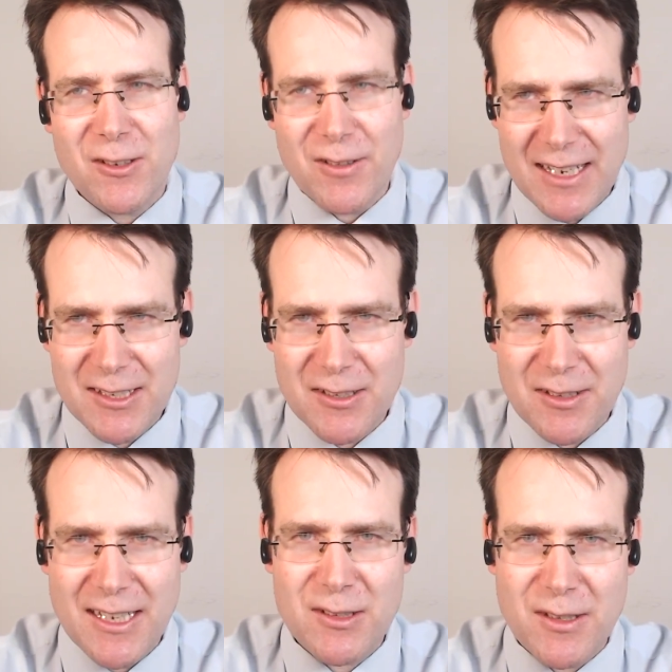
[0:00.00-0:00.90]
So that's
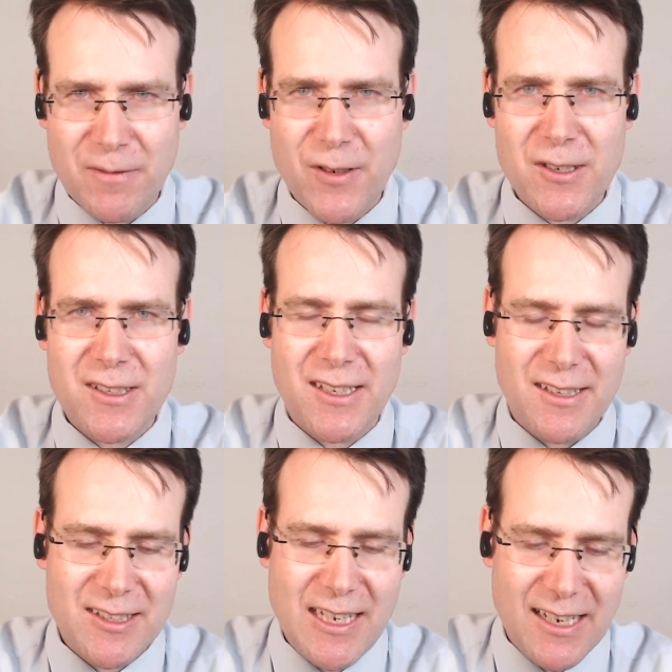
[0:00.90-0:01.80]
the first thing.
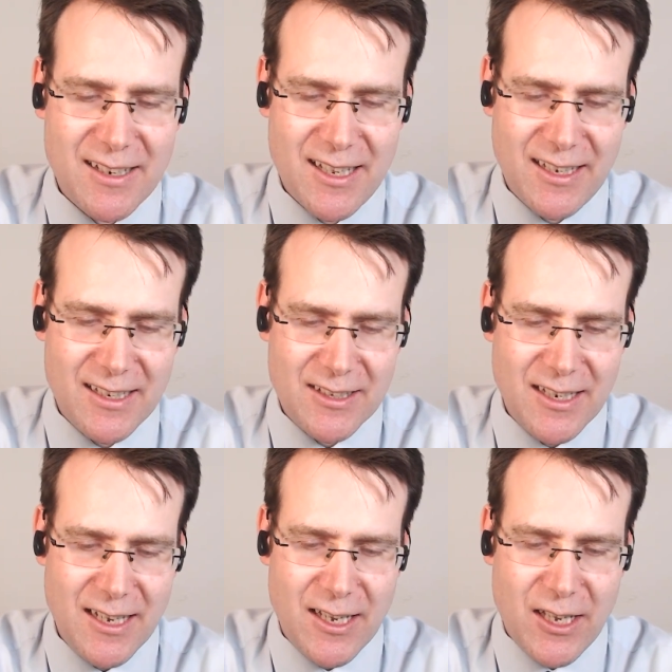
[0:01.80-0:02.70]
The second thing is
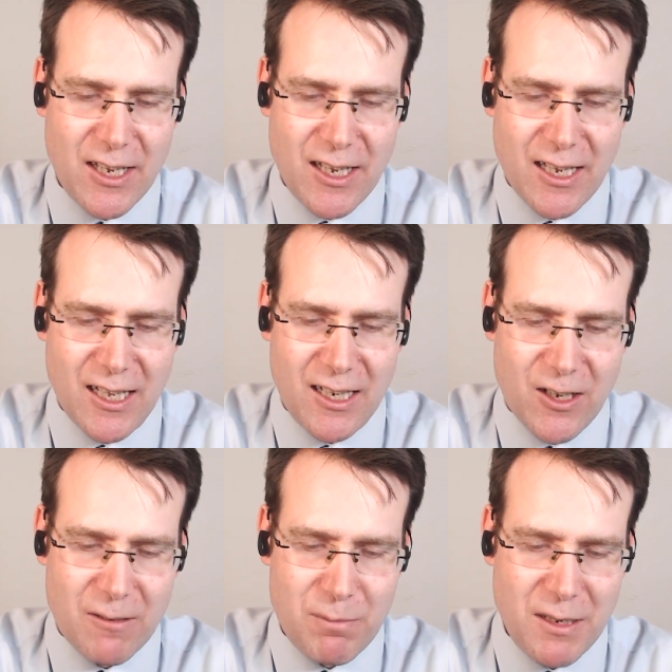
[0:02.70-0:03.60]
a
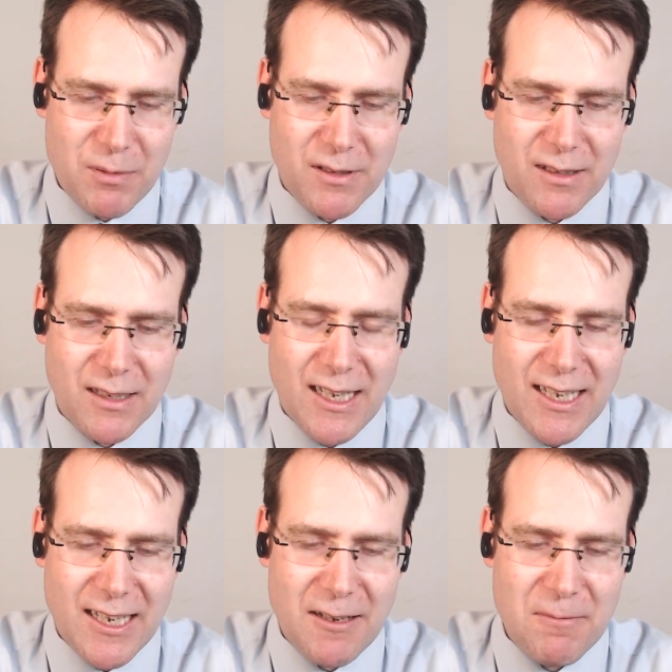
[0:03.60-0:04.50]
lot of people who
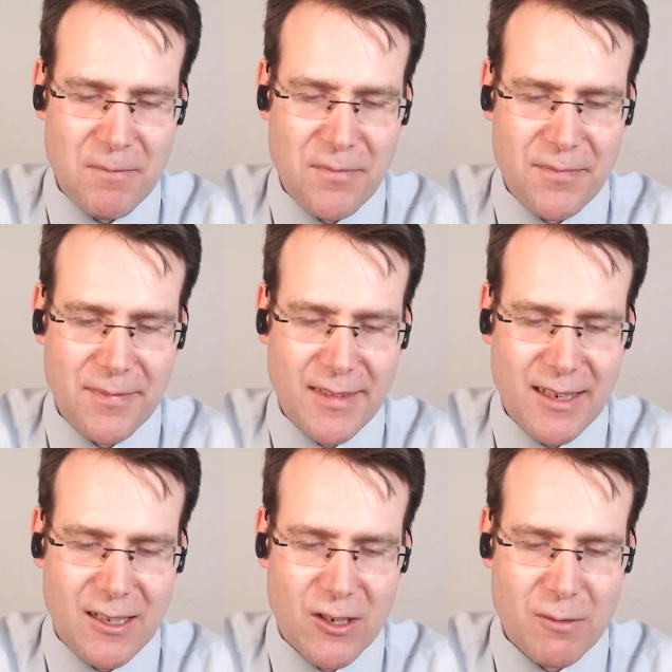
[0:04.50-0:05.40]

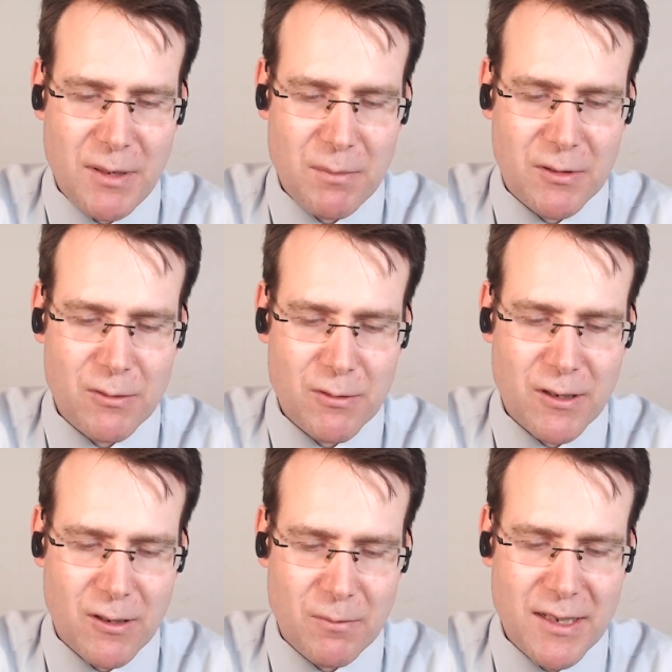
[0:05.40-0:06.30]

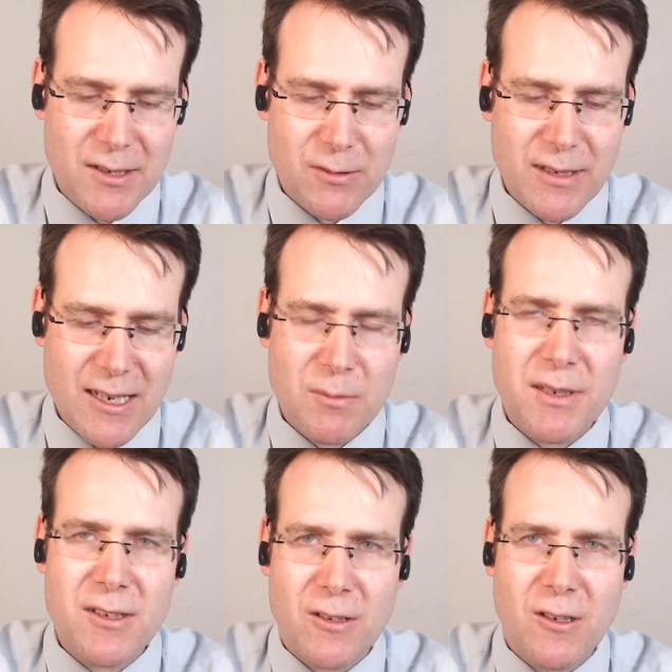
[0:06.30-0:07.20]
are on
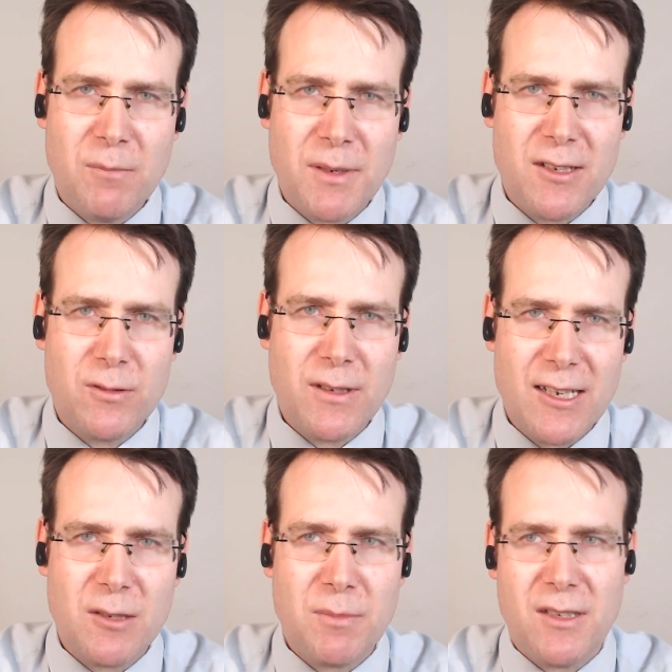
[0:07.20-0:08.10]

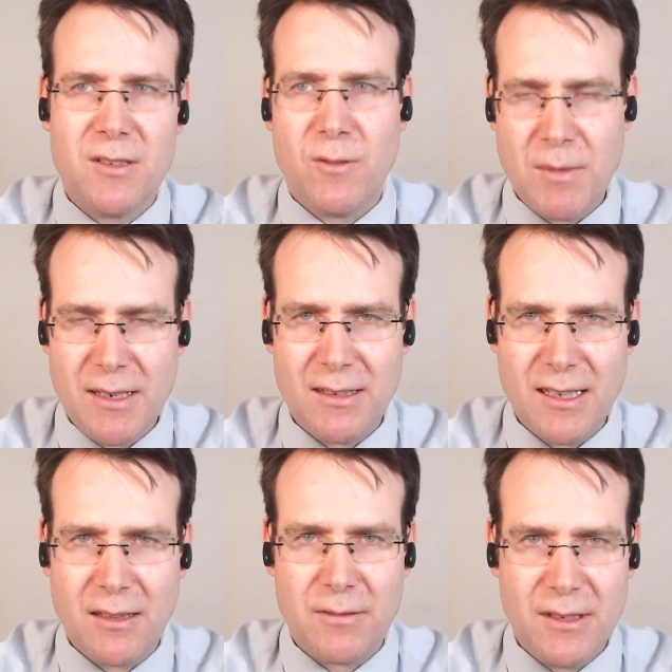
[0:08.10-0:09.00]
benzodiazepines for mental
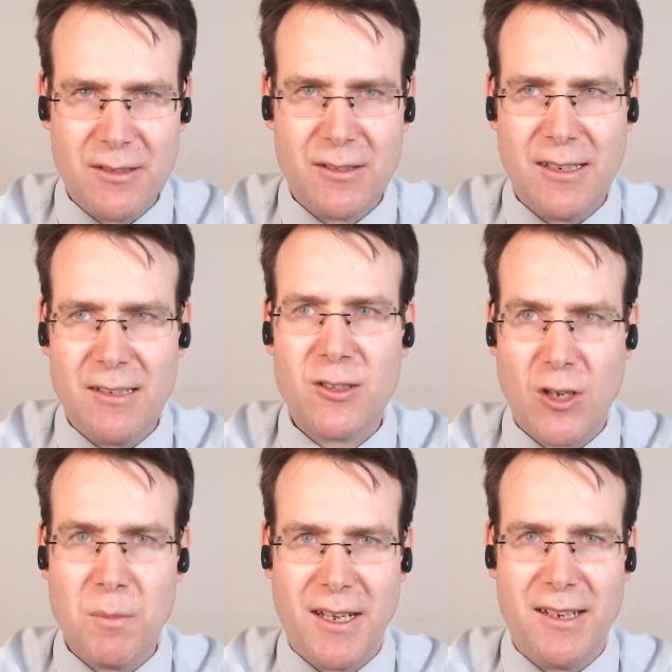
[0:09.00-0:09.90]
health reasons and
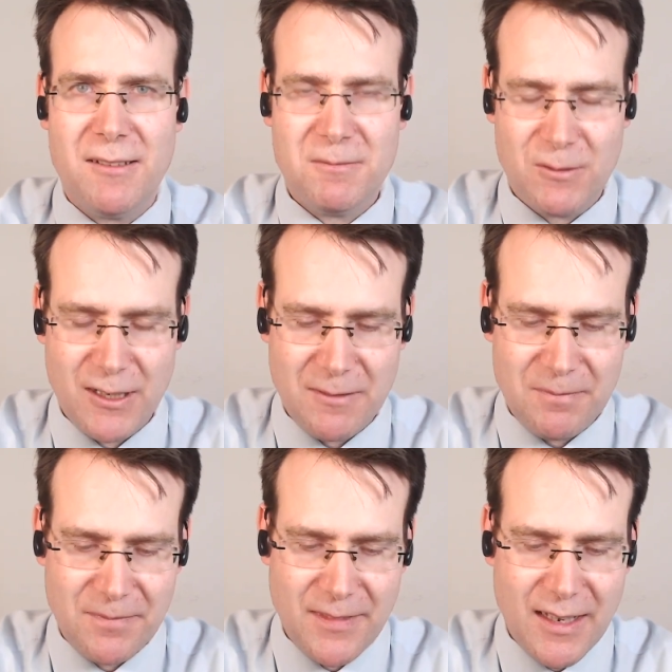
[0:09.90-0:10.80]
insomnia, right?